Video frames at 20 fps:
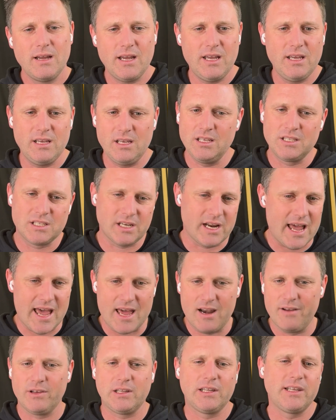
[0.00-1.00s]
Is it
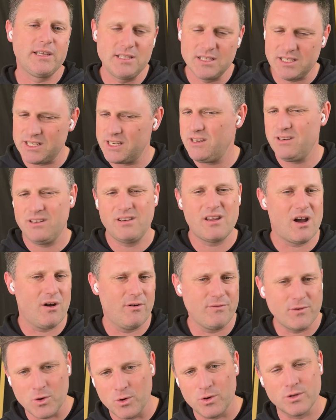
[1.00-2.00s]
ahead of a Lindsay? No,
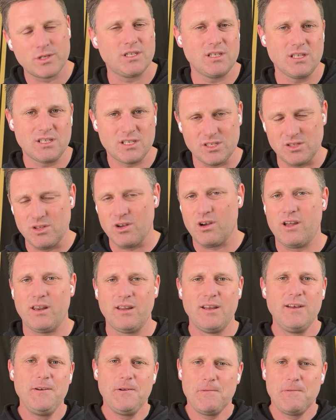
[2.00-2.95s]
of course it's not.